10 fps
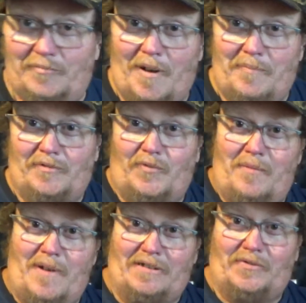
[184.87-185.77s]
puppies weigh
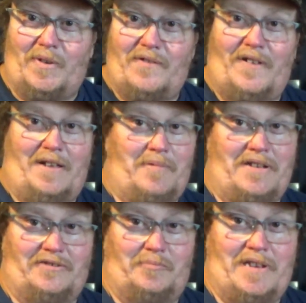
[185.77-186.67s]
about 25
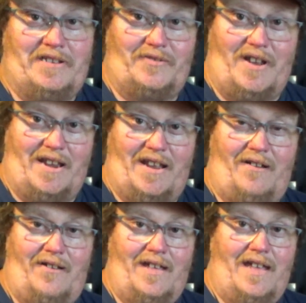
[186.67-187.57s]
pounds a piece right
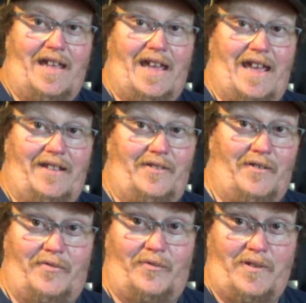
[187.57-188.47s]
now, and
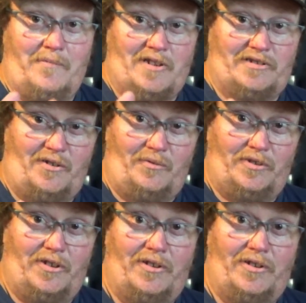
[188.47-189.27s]
they're 3 months old.